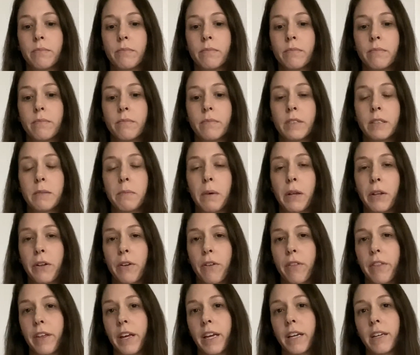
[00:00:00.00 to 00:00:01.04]
some other
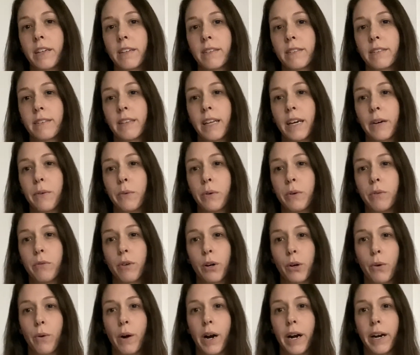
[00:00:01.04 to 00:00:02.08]
things that would
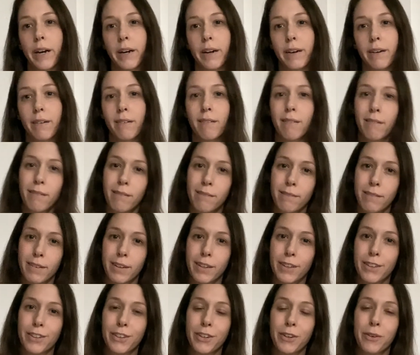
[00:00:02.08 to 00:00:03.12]
require,
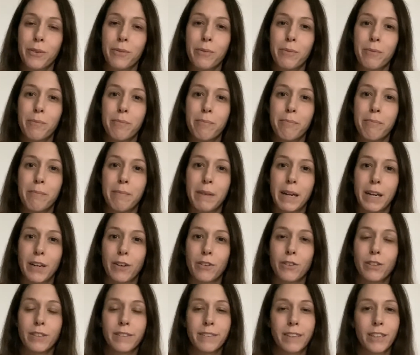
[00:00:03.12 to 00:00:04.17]

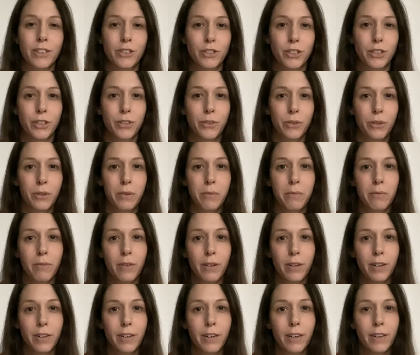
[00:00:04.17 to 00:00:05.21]
medical attention or
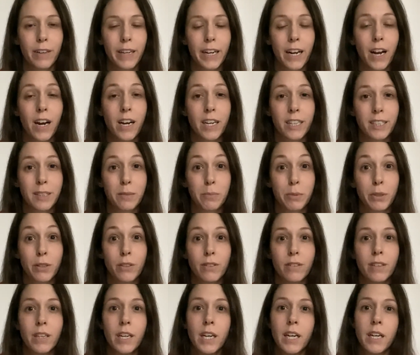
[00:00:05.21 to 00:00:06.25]
like a
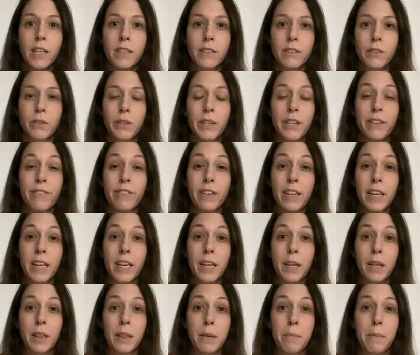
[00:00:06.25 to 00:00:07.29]
hospital. So
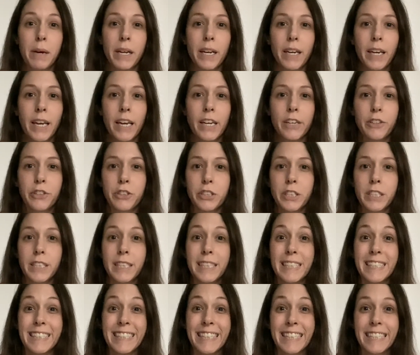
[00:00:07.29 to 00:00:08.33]
giving the medication
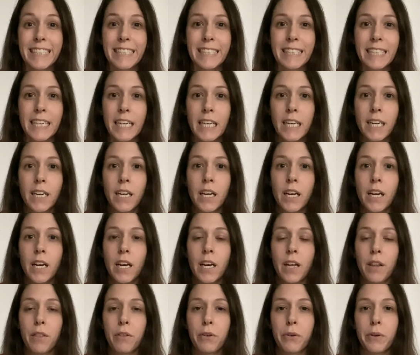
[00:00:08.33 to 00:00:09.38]
adenosine
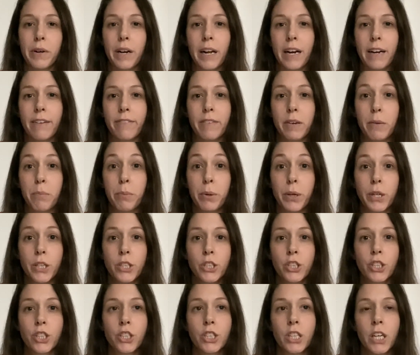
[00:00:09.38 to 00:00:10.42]
through an IV
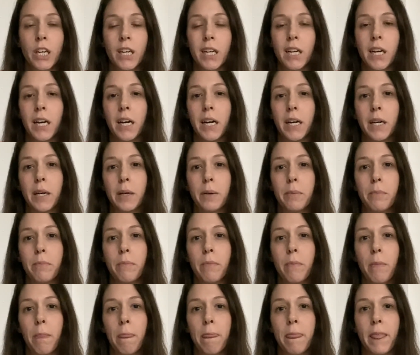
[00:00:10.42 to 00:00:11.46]
push,
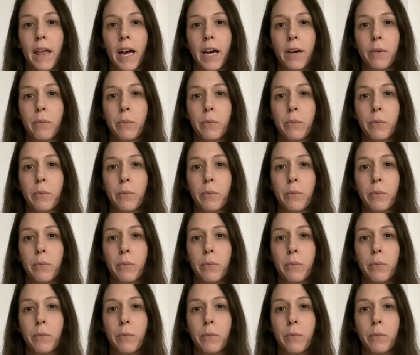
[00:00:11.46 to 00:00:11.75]
that